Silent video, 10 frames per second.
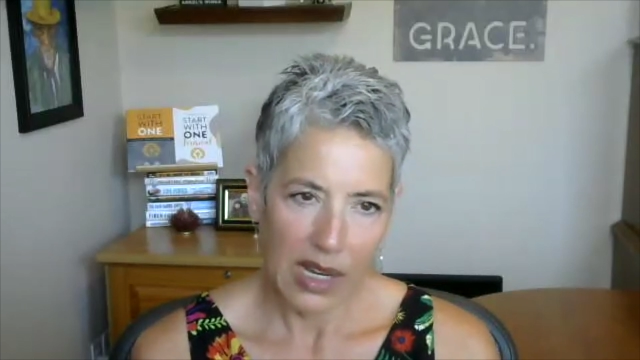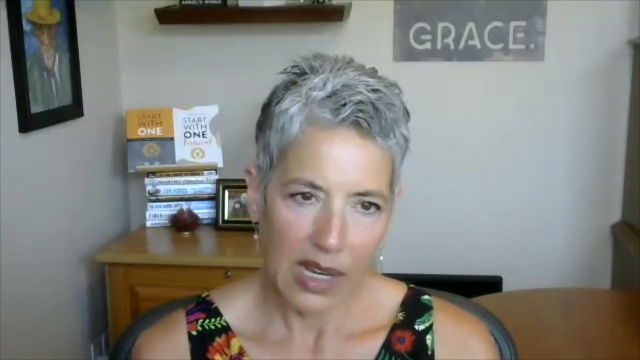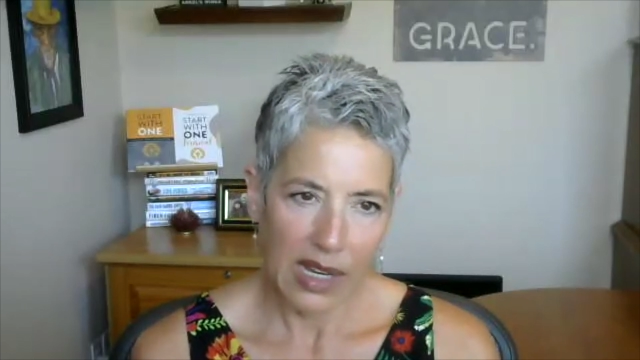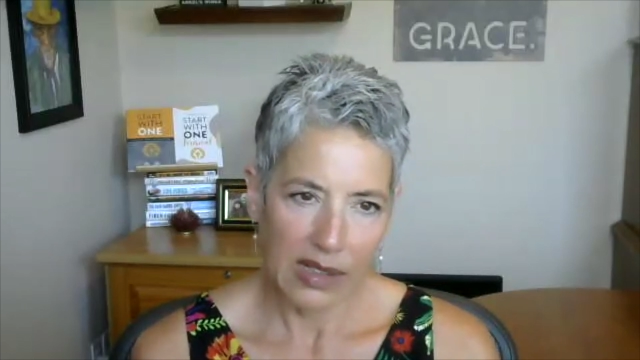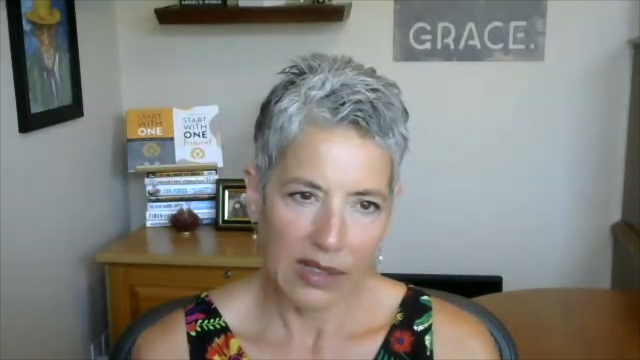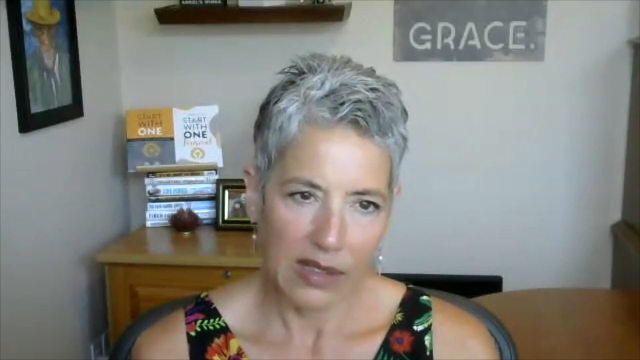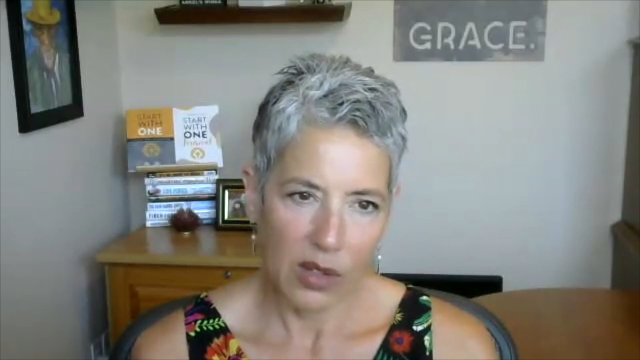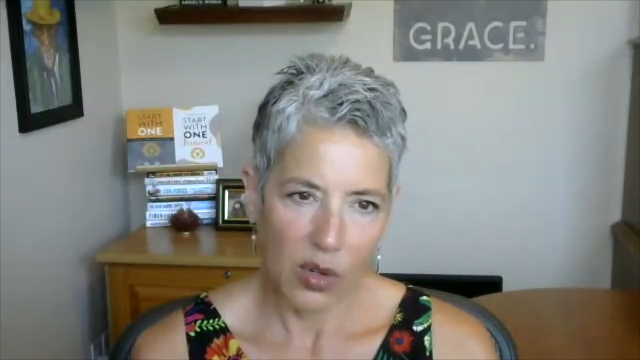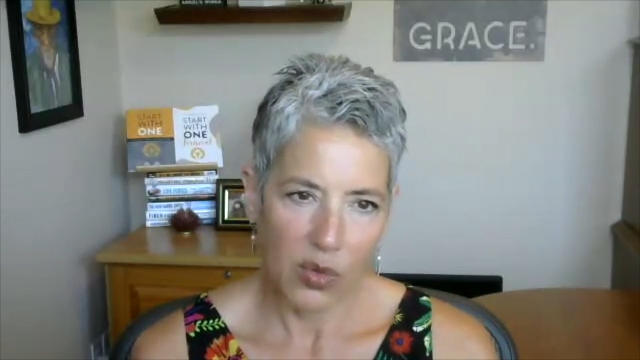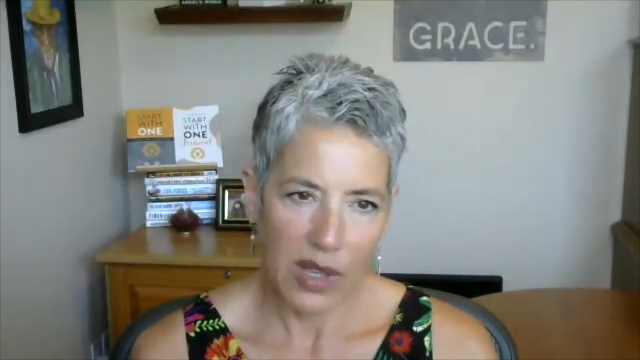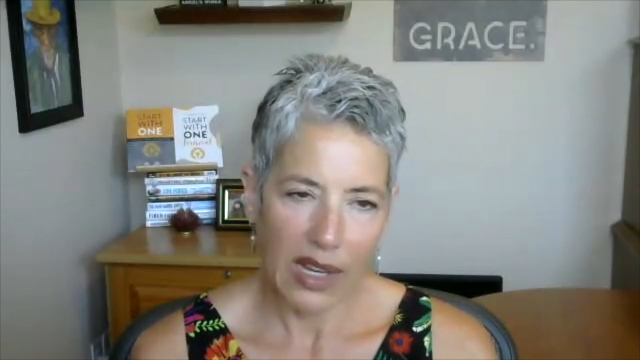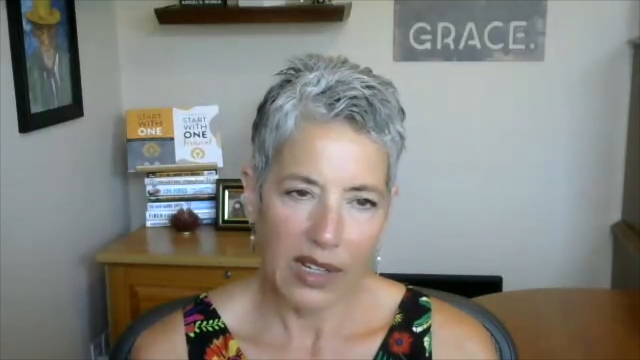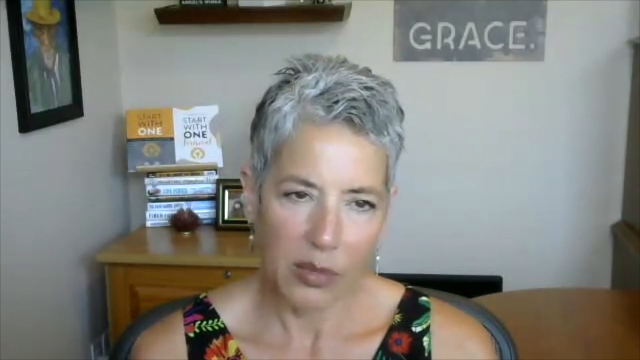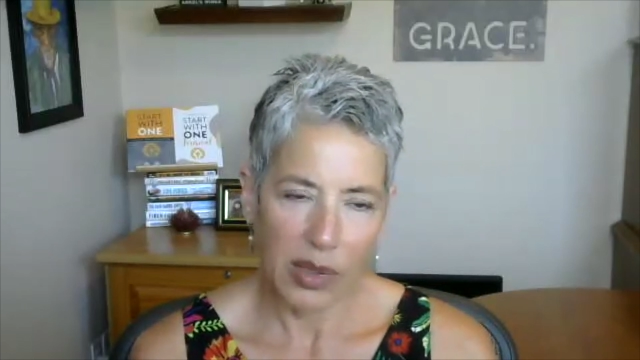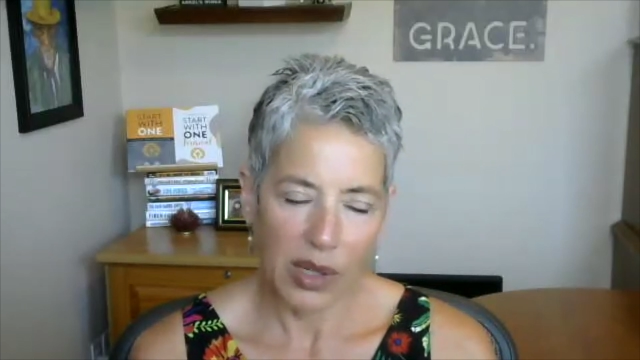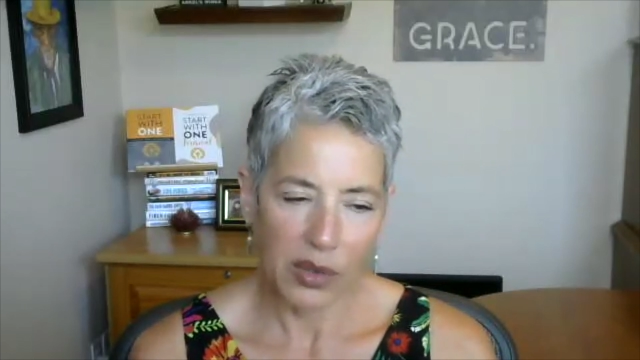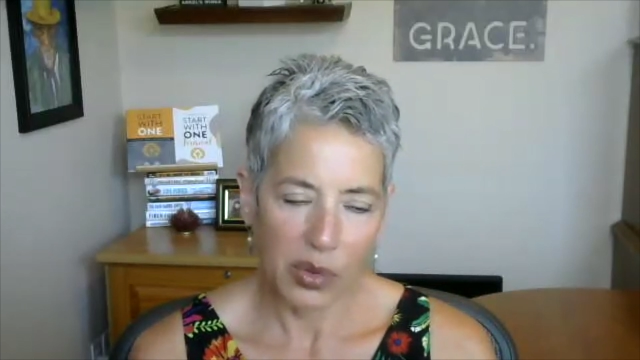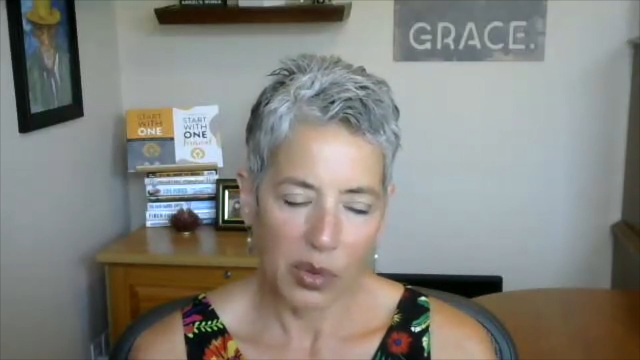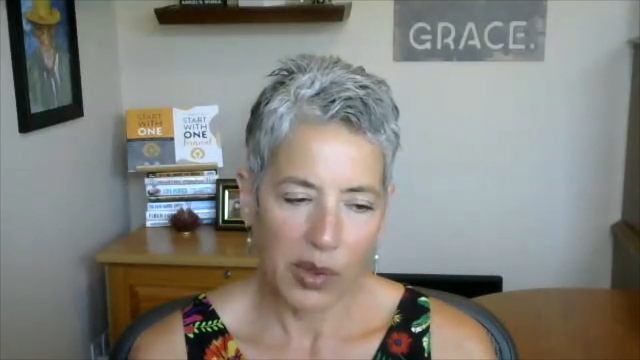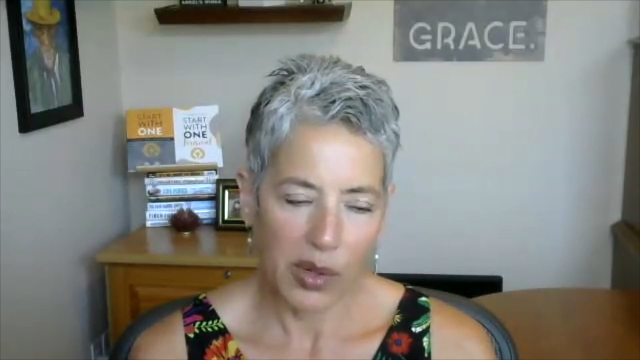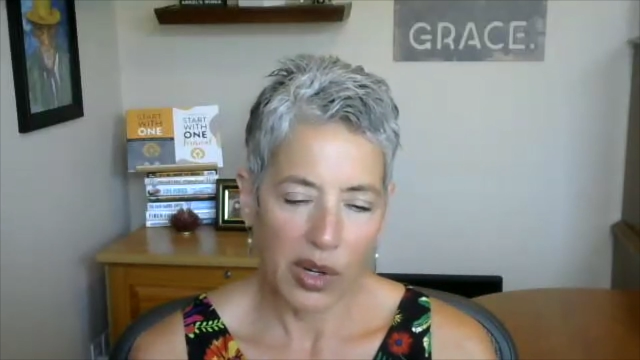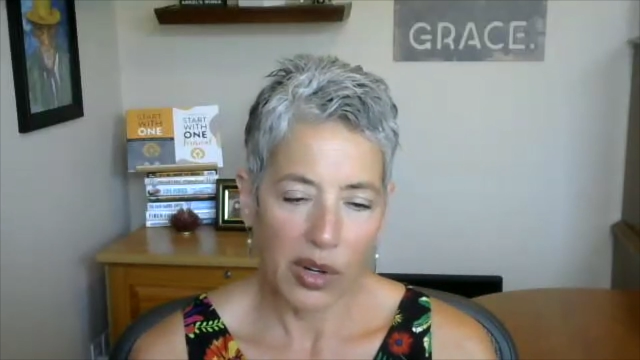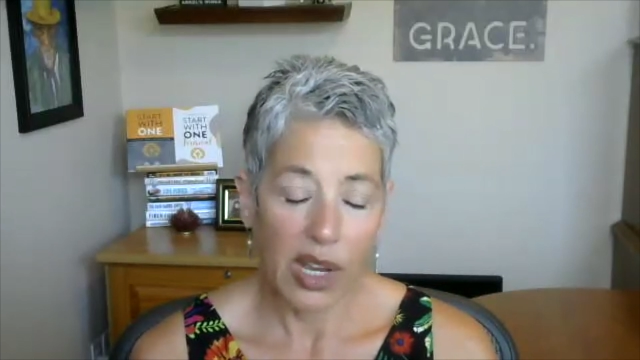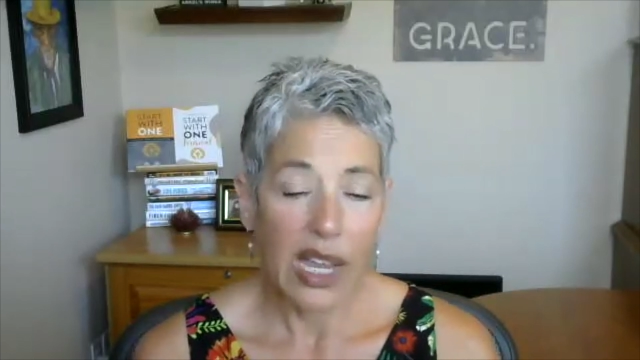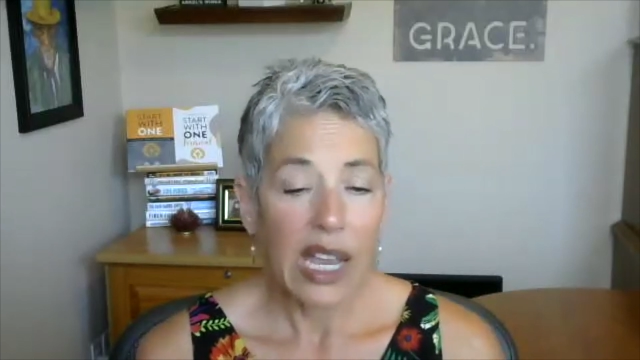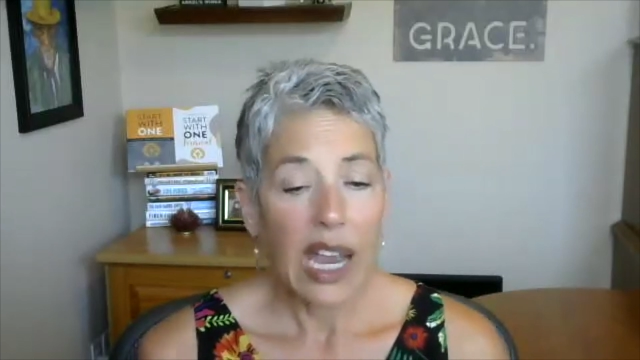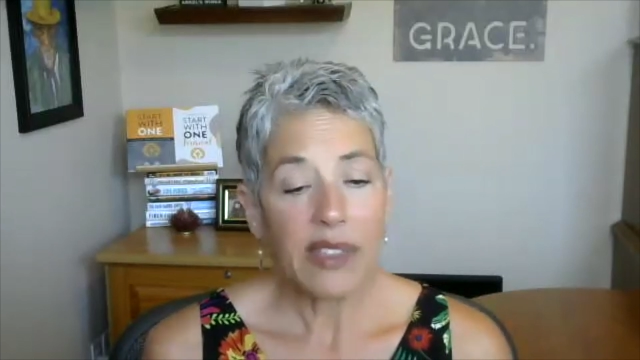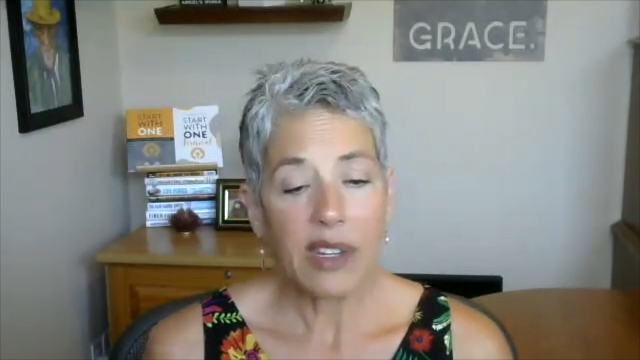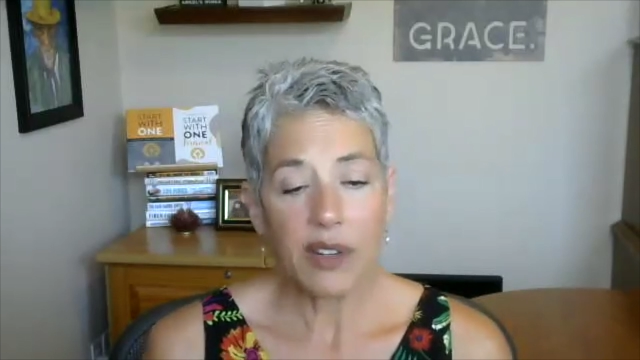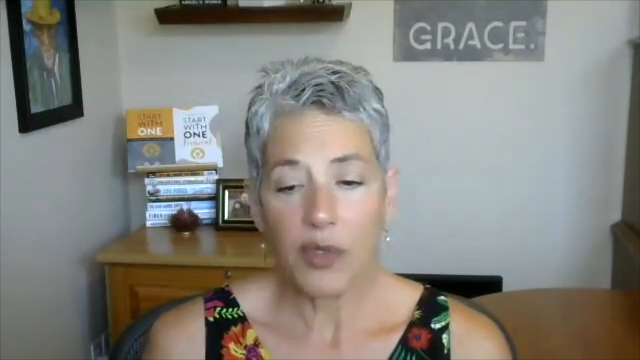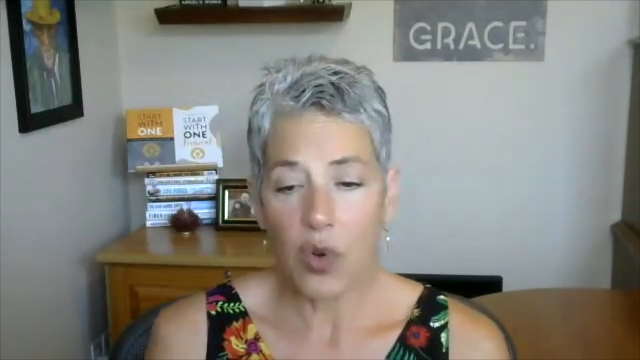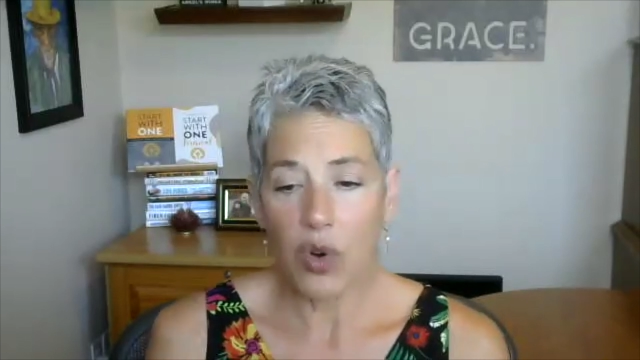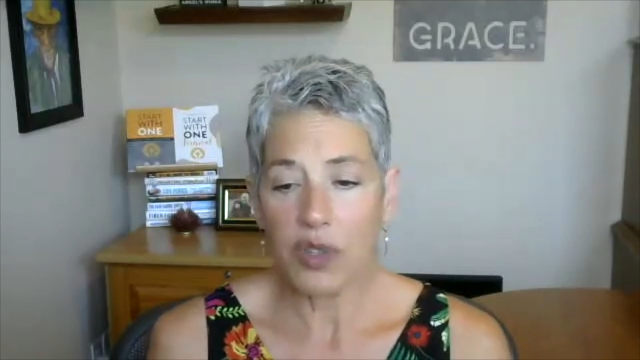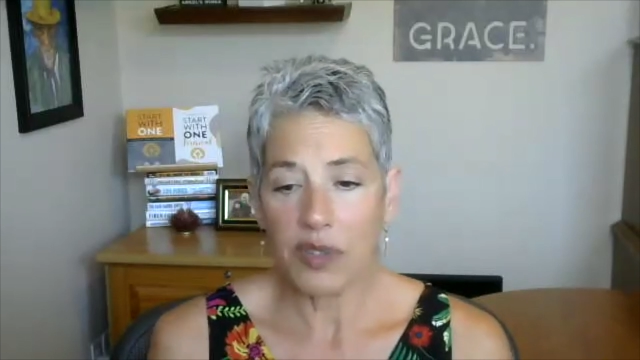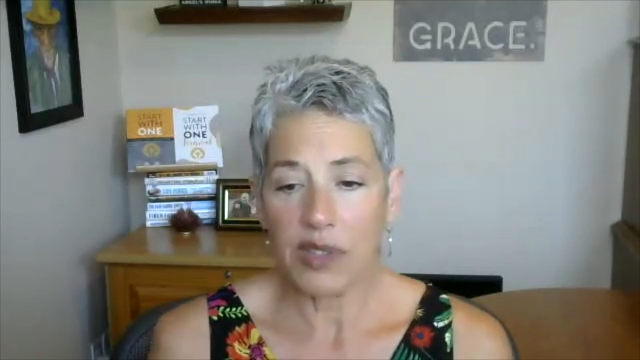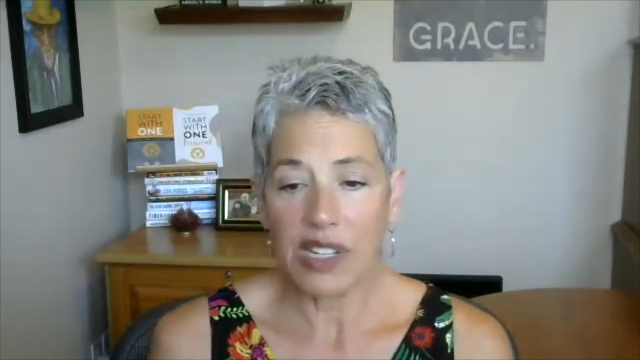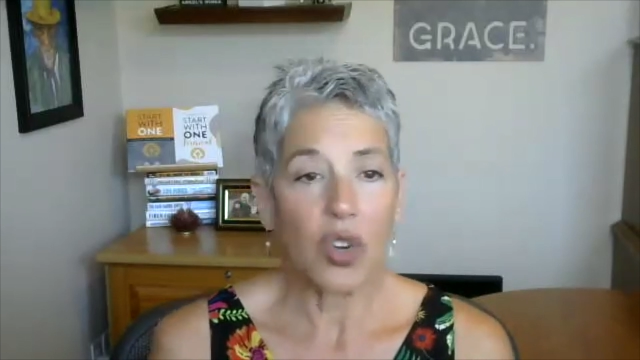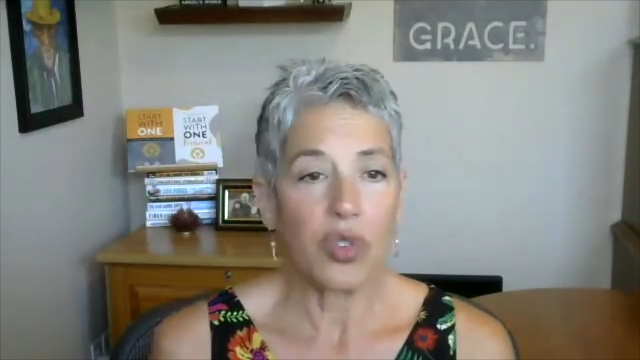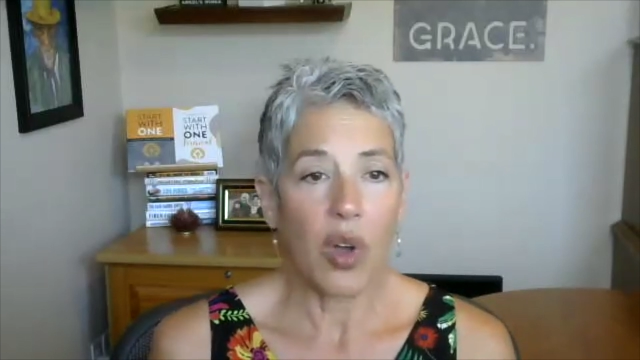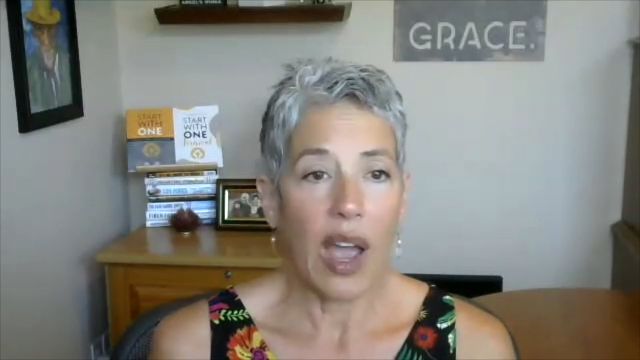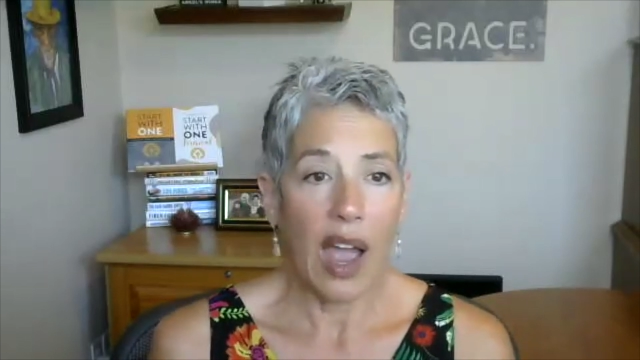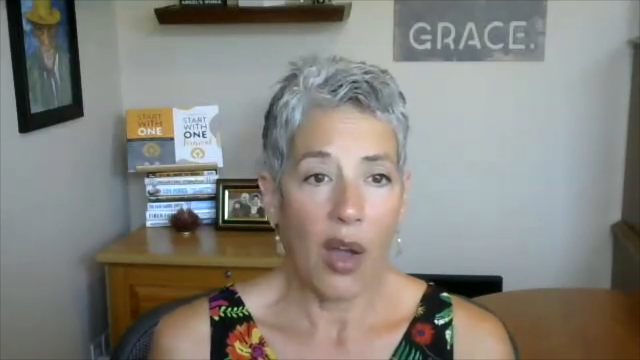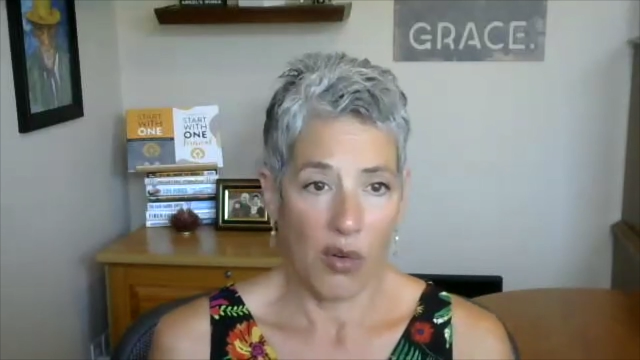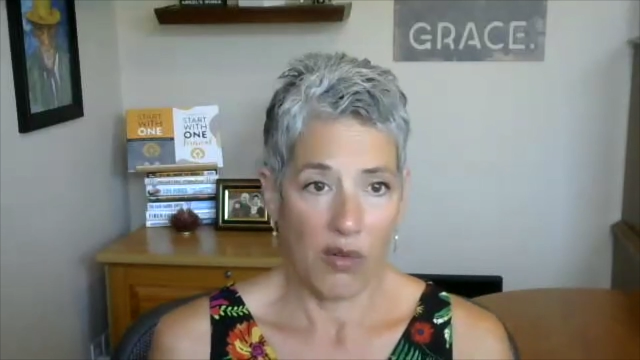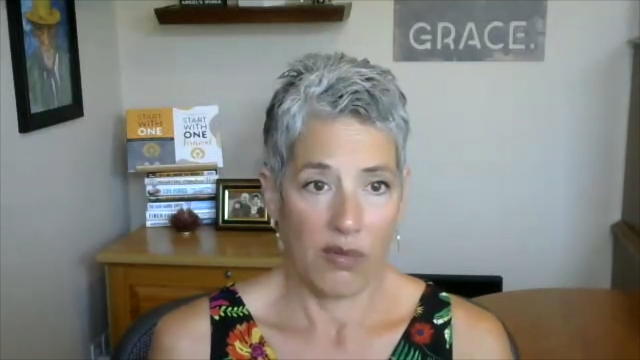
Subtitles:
And so that could be also a barrier. And then of course they don't know how.